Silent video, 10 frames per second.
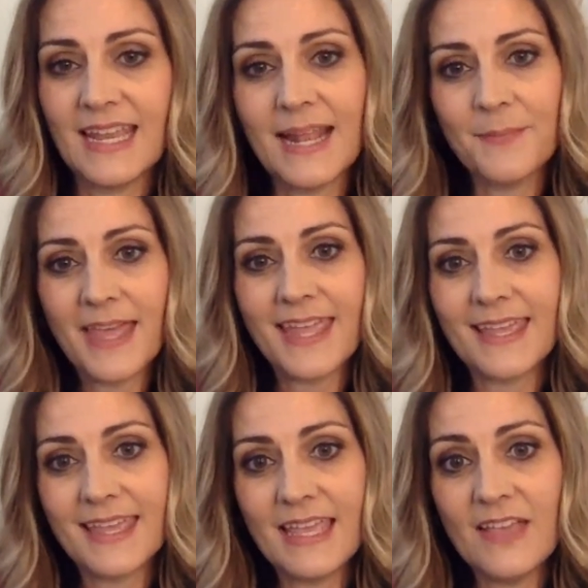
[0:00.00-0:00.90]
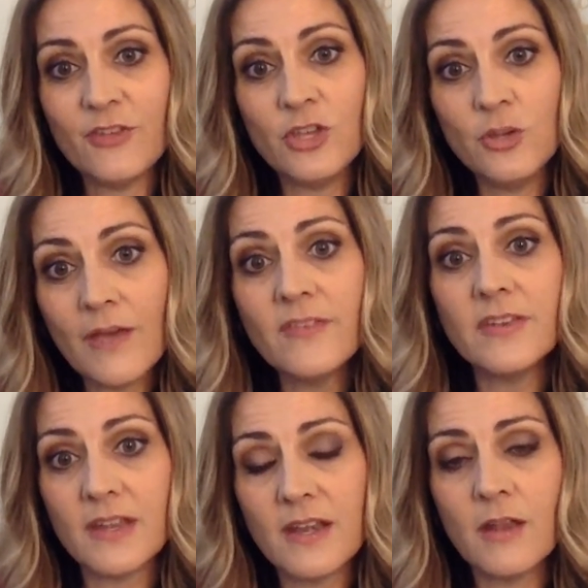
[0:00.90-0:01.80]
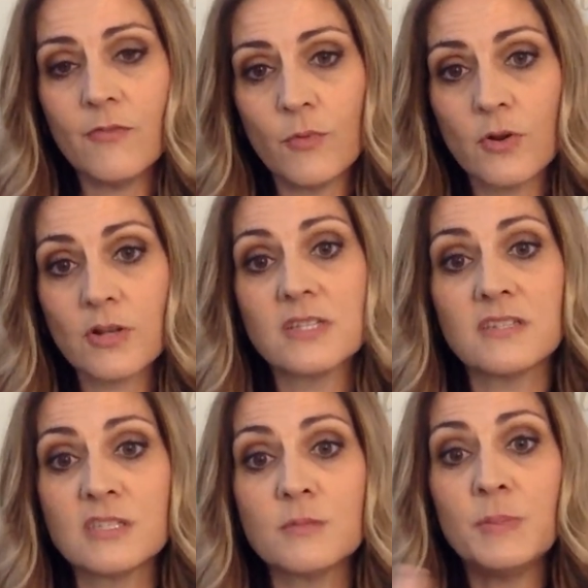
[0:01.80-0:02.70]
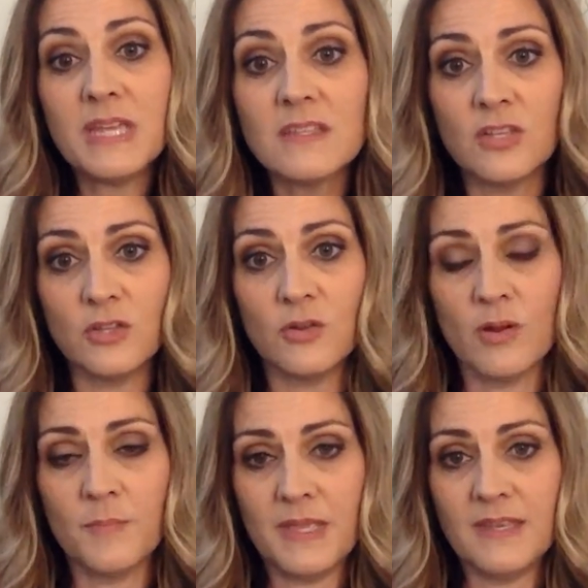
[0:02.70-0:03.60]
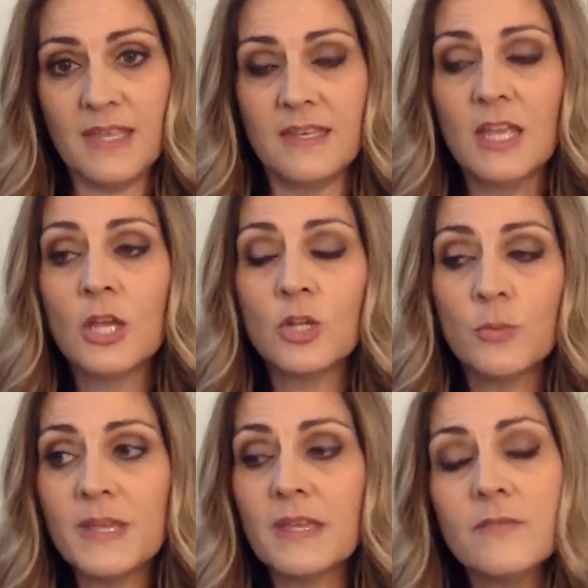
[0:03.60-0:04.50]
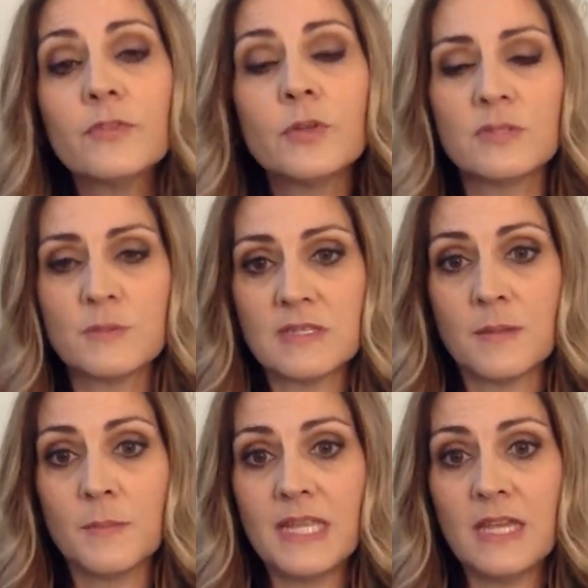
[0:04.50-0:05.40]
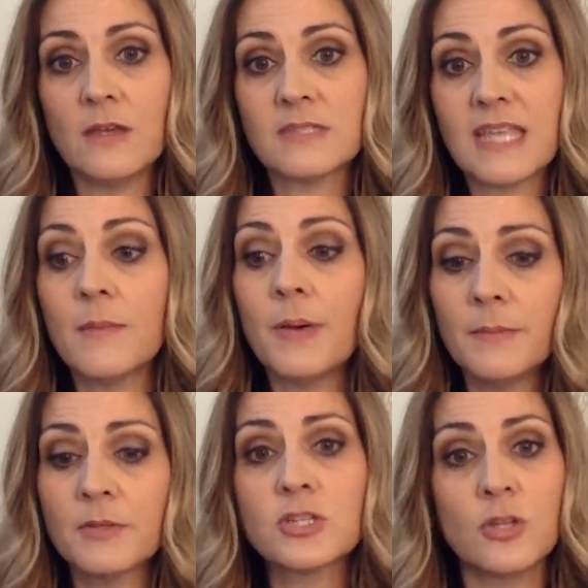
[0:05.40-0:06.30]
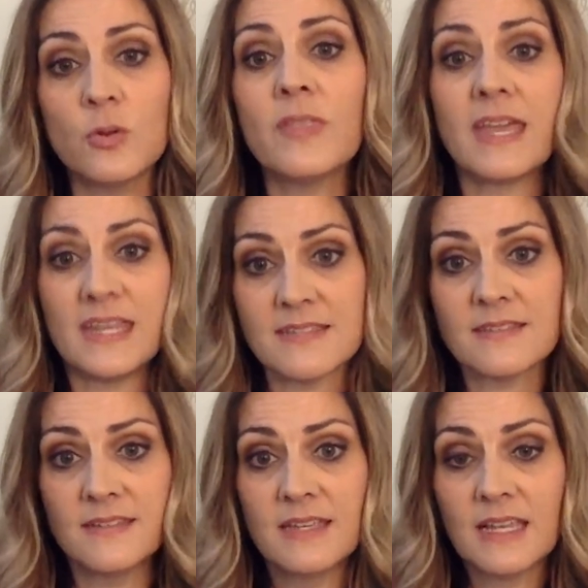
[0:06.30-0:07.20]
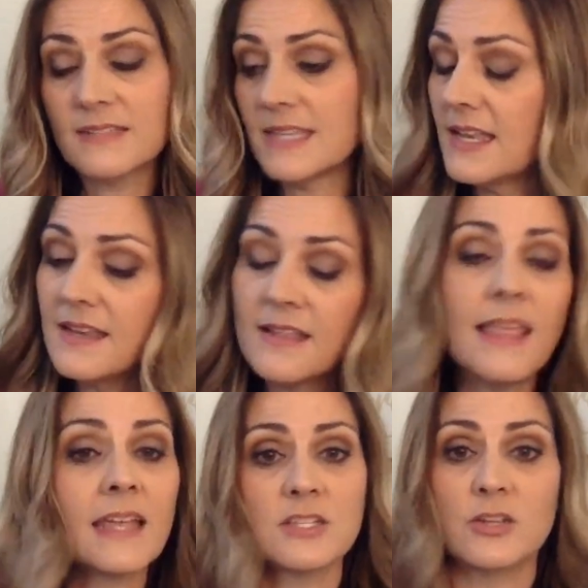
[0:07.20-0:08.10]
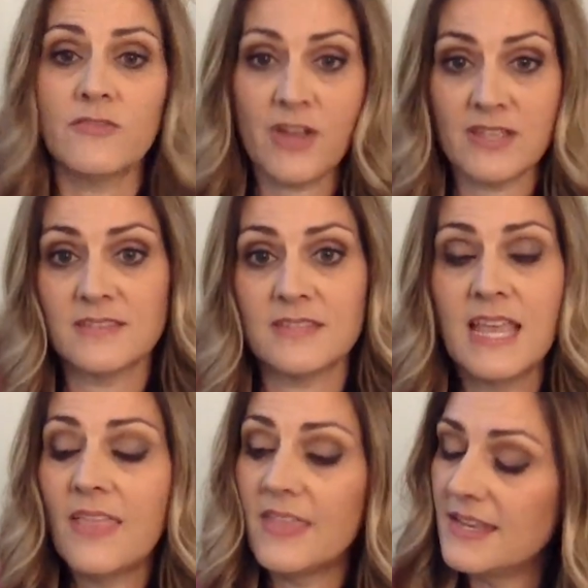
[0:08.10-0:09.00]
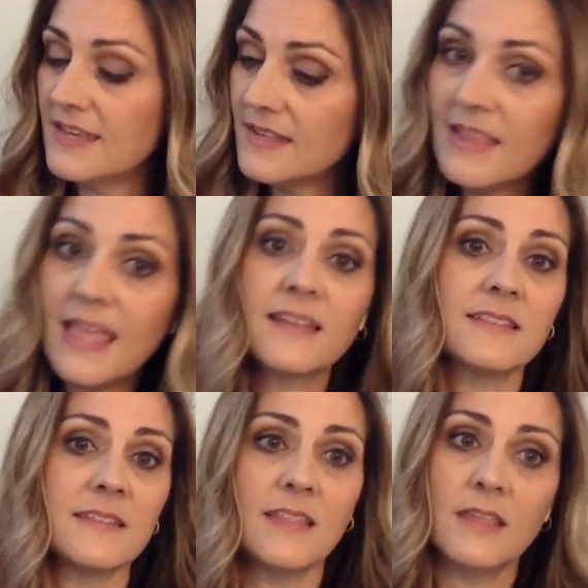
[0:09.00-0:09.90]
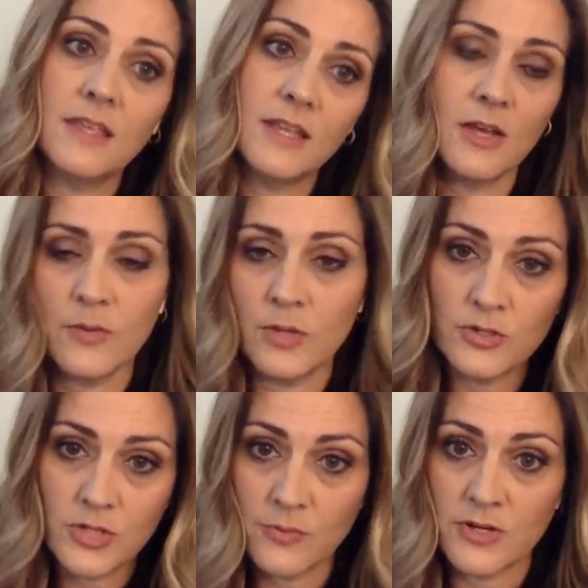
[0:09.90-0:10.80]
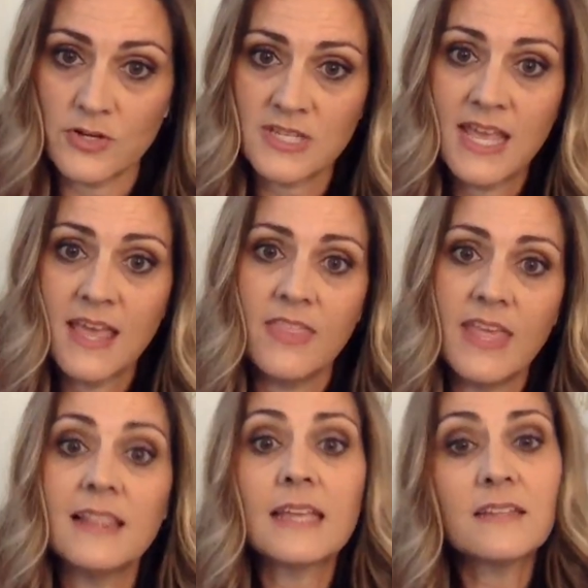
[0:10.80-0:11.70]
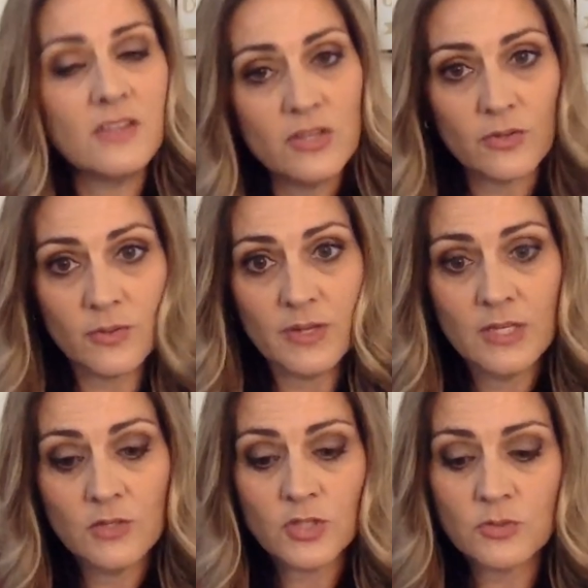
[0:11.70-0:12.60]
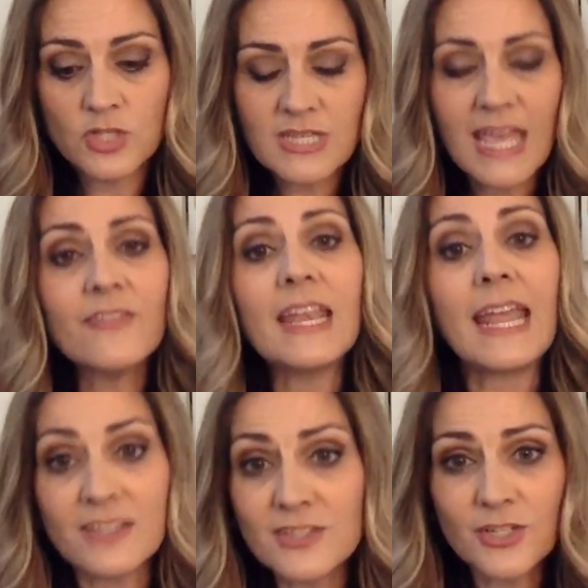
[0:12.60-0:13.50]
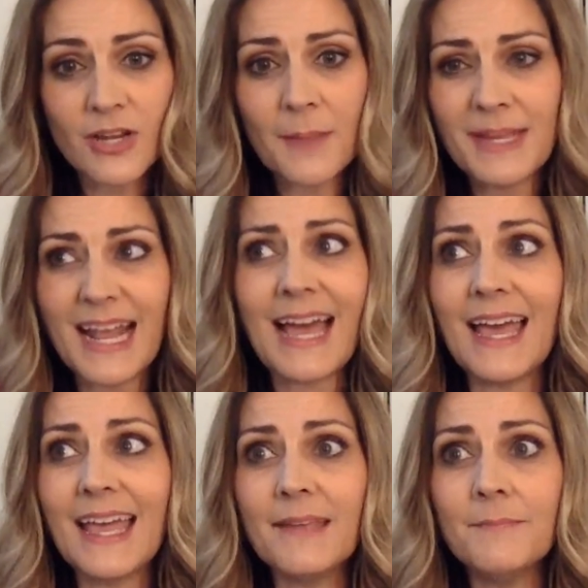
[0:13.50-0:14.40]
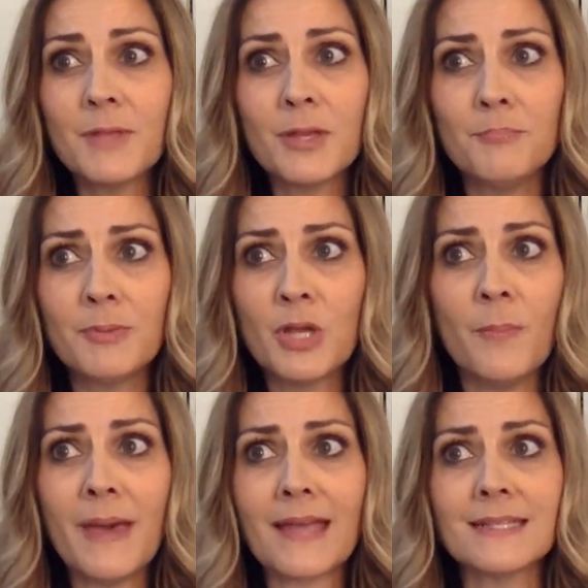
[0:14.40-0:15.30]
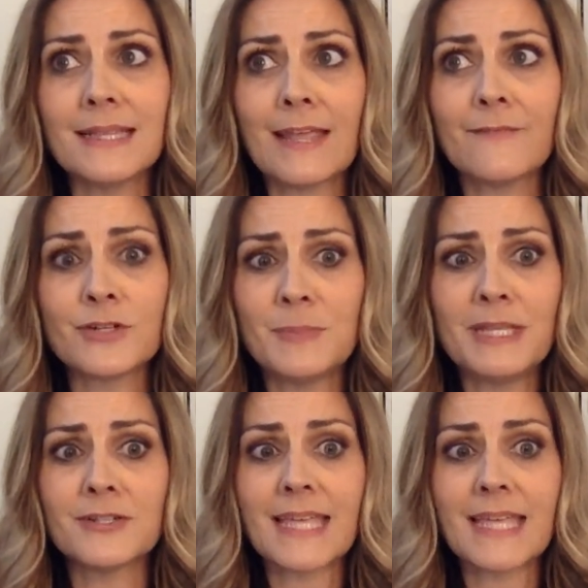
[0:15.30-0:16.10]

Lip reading: And I'm like, if you haven't done enough work to speak to your opinion, you're being influenced by somebody else, and the public should know who that is because they didn't elect your friends. They didn't elect, your donors. They elected you. So just have an answer. I mean, I go back to like First Peter.